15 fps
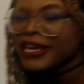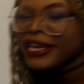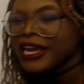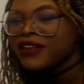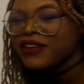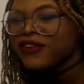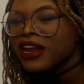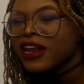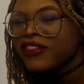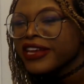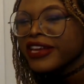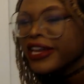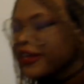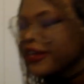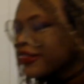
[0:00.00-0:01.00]
selling
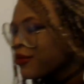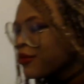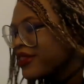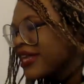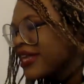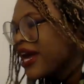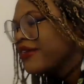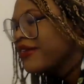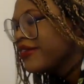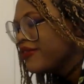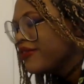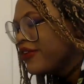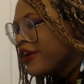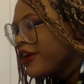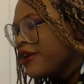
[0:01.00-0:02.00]
Avon and then kicking someone's
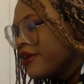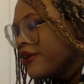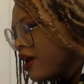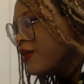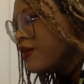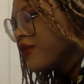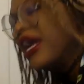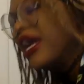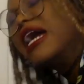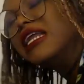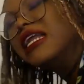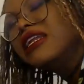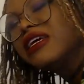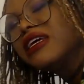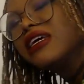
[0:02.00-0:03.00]
ass is very on
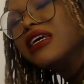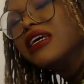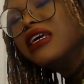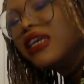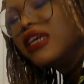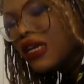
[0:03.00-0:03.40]
brand.